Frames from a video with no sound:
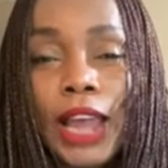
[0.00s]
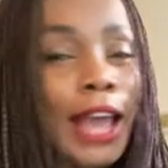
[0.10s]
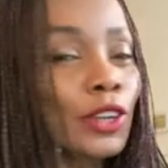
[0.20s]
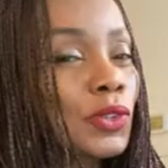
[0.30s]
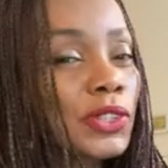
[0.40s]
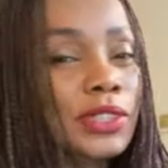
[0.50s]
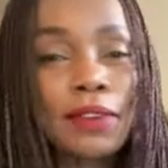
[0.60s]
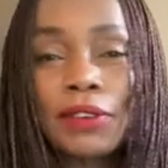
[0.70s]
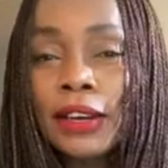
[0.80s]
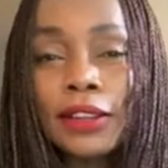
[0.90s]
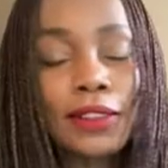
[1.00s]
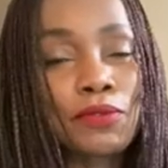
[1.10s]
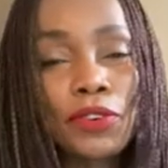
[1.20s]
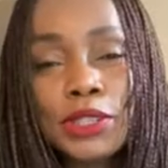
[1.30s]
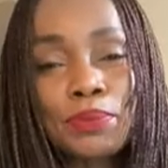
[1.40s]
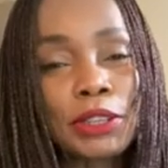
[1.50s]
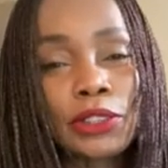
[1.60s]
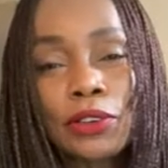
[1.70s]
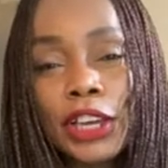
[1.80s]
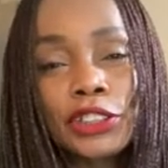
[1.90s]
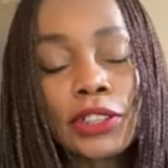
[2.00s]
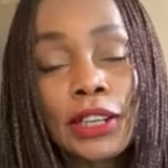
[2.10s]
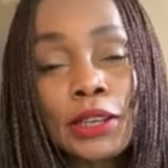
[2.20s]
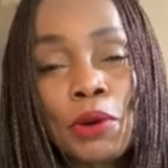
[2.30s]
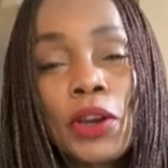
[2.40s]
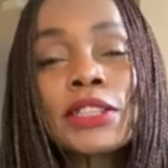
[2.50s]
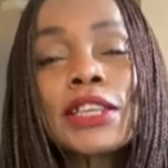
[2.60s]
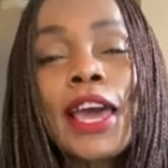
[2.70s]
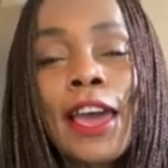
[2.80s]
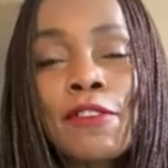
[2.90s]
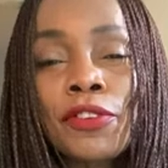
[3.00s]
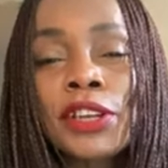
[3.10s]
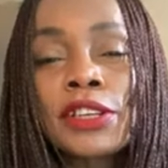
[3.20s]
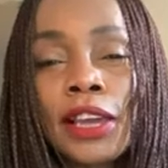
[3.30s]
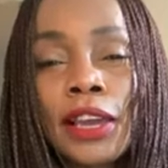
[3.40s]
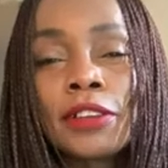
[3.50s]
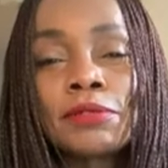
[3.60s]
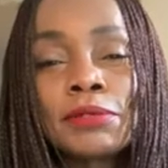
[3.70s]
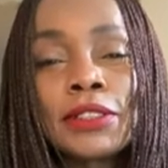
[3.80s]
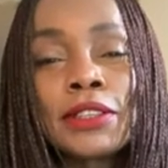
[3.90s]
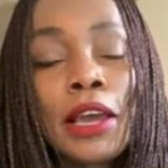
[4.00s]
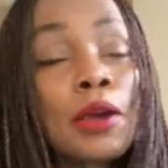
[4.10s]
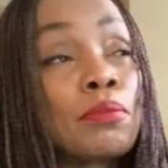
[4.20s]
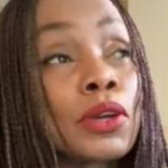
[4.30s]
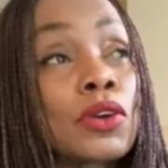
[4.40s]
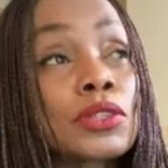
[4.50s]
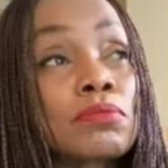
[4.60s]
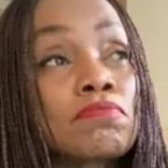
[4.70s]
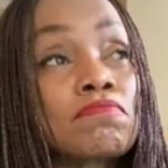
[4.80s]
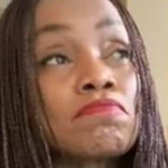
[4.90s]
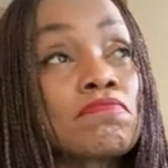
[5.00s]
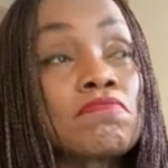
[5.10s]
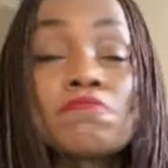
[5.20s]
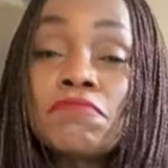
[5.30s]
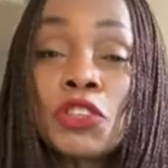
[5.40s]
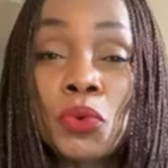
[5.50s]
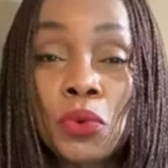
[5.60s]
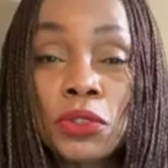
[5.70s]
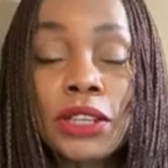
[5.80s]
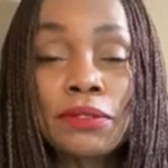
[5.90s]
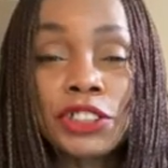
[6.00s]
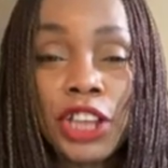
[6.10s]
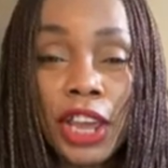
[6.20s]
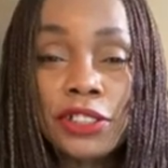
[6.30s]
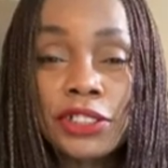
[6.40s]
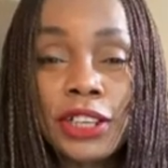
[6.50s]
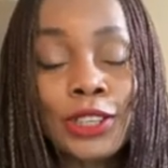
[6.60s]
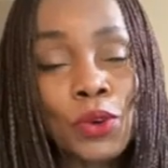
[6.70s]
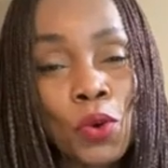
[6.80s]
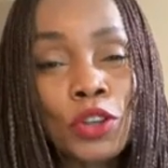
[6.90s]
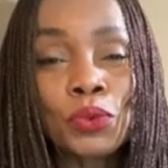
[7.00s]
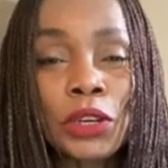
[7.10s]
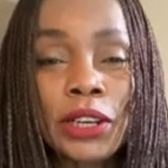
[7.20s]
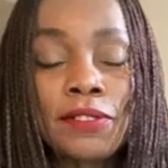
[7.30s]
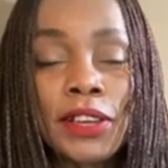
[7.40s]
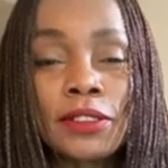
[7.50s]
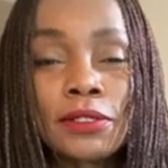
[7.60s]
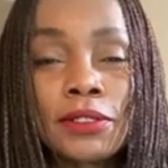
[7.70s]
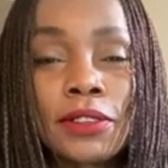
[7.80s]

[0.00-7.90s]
I don't save anything for a special occasion anymore. It's every day, because the rules have changed in the world we live in.